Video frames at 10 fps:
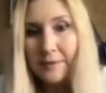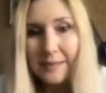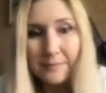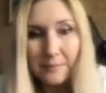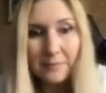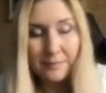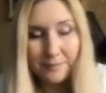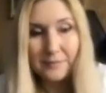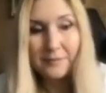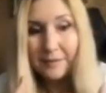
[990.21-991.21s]
some
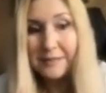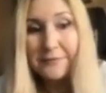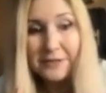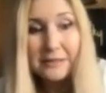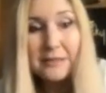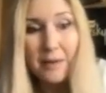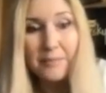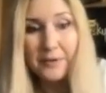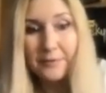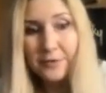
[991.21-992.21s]
definite
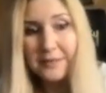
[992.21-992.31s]
number.